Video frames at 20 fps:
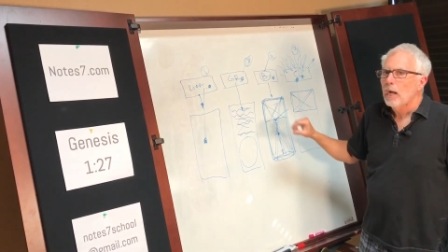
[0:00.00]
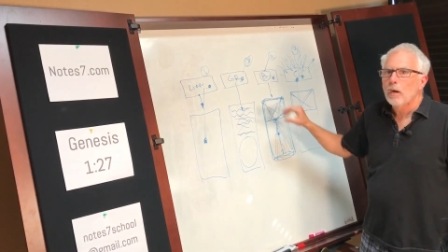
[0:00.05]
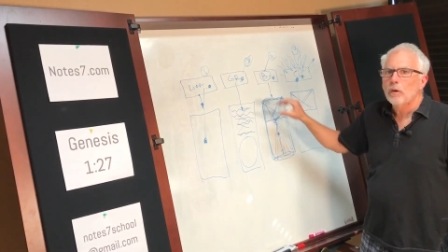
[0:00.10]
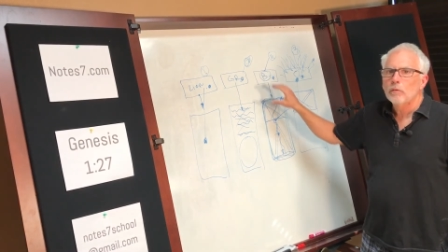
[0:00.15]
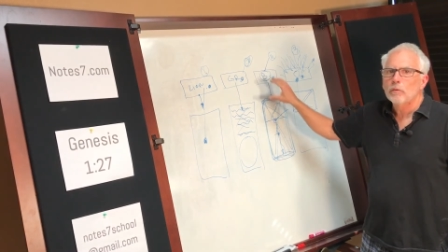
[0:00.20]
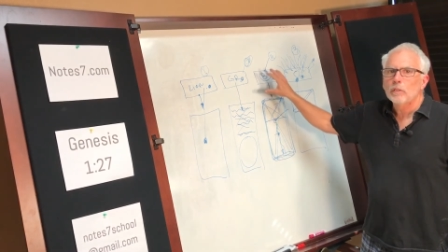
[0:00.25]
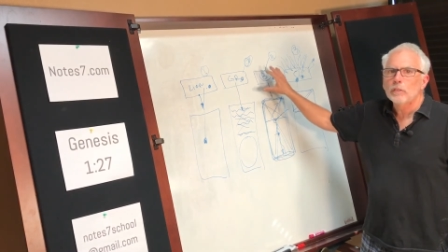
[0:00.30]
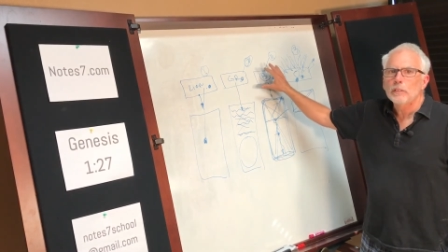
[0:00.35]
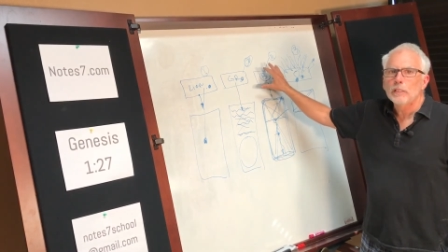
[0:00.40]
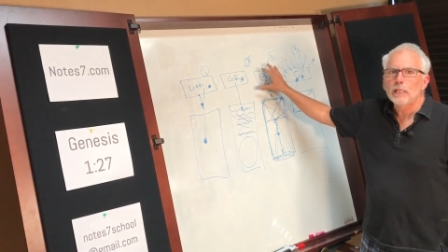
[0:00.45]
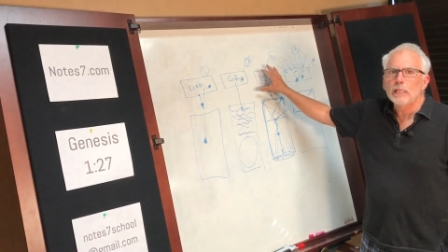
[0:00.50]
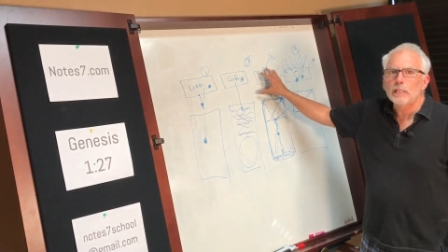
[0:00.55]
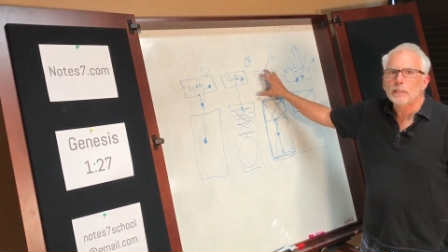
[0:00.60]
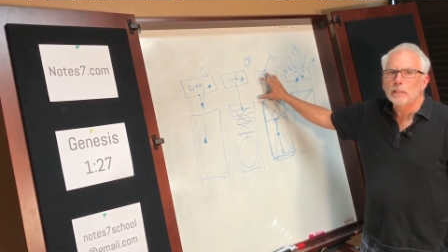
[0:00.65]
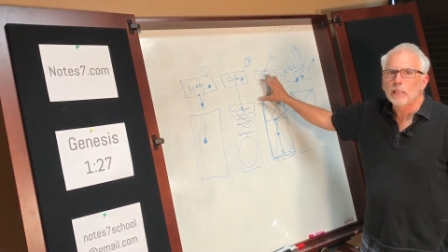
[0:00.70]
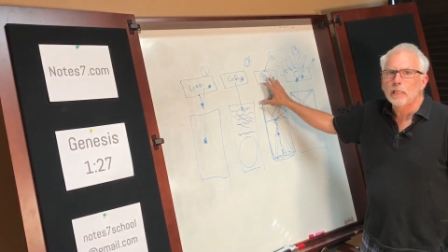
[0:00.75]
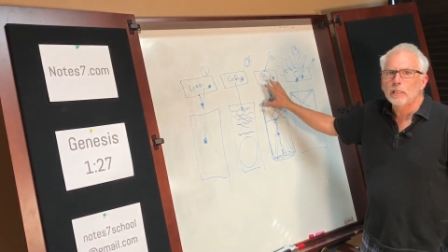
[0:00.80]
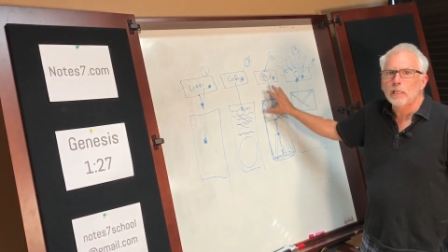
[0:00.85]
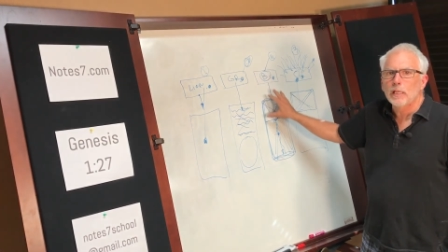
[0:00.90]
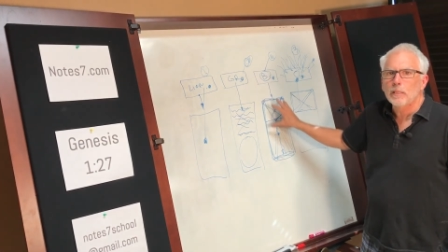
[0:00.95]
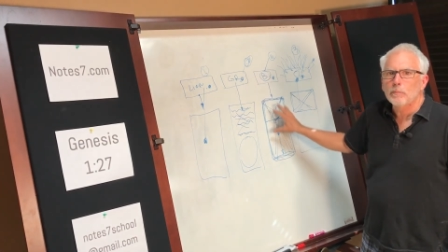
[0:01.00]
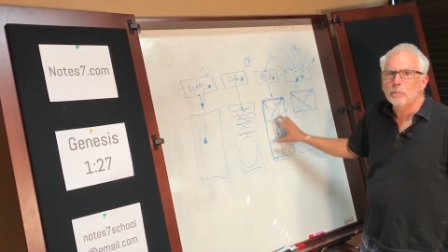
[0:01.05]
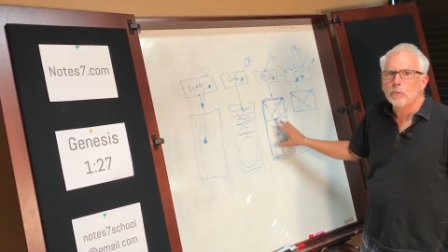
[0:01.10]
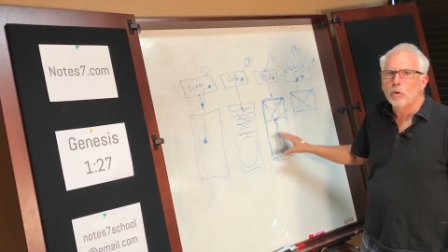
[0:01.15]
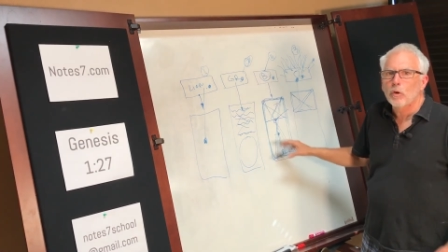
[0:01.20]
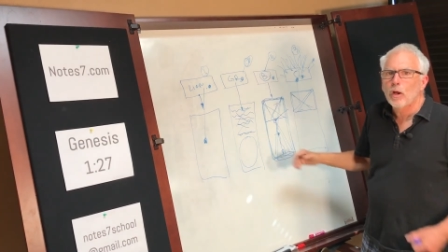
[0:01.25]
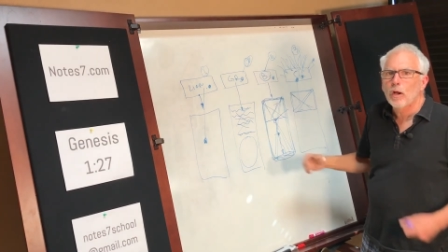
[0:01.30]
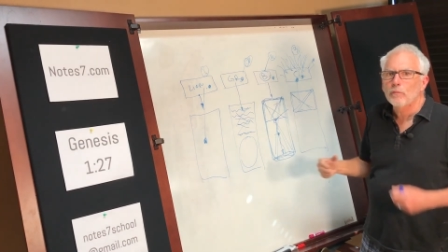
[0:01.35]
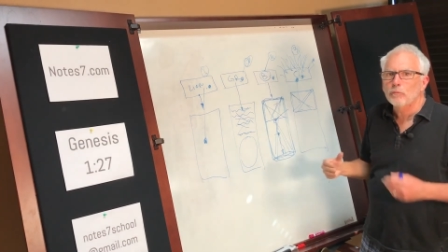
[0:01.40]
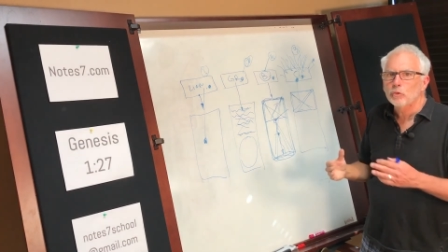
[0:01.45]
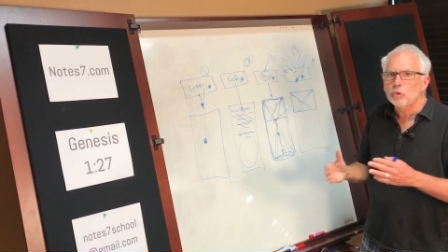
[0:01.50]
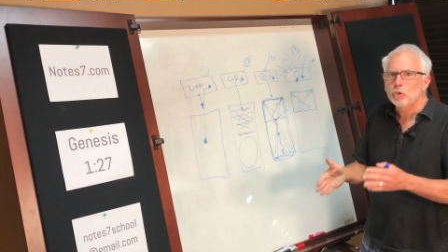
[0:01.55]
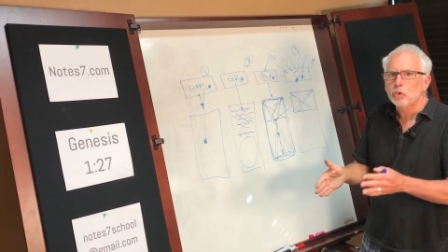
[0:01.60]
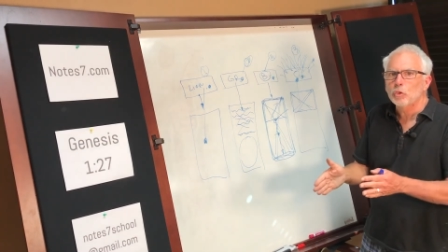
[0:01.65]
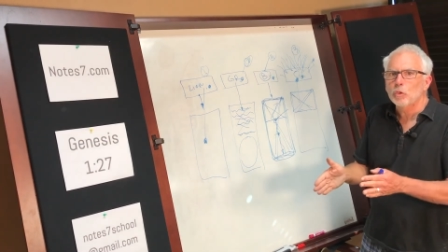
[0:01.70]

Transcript: how neat they keep their office.